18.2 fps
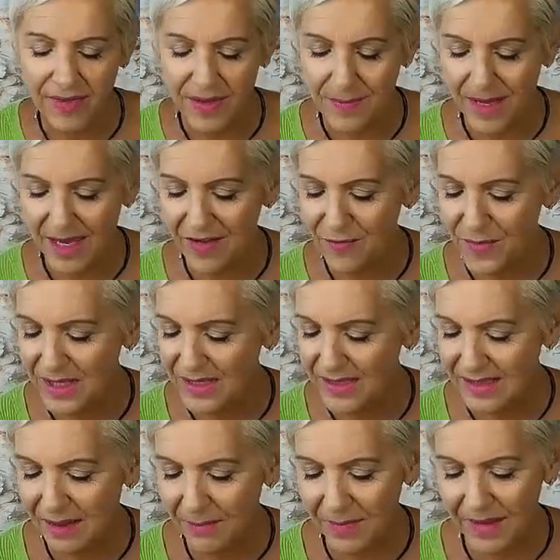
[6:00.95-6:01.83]
There may have
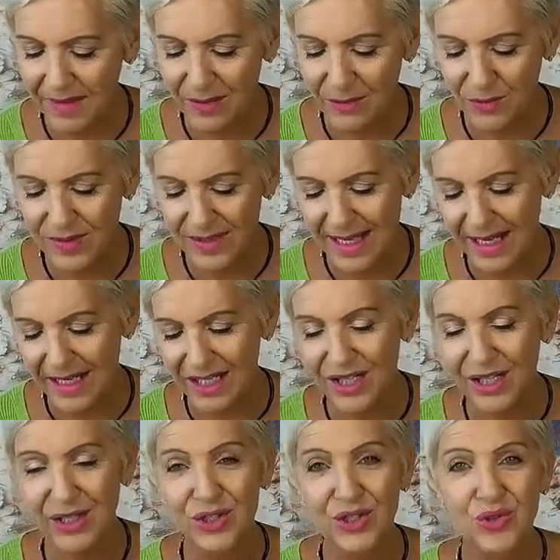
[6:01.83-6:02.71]
been something that was out
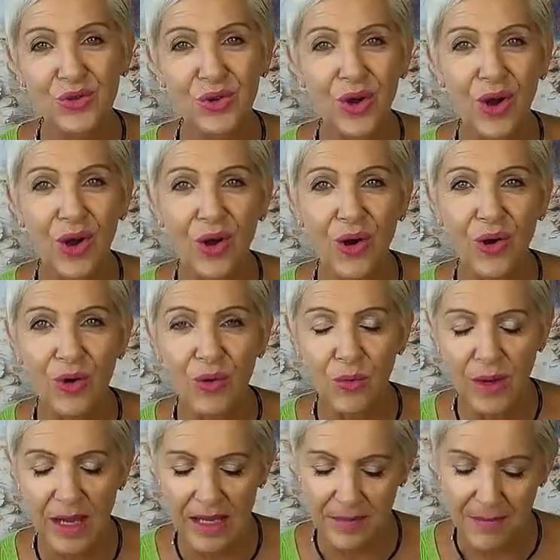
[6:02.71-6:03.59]
of your
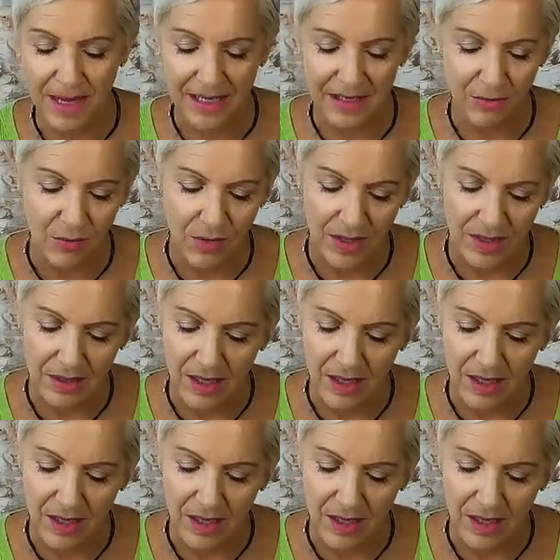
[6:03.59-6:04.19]
control, where you made an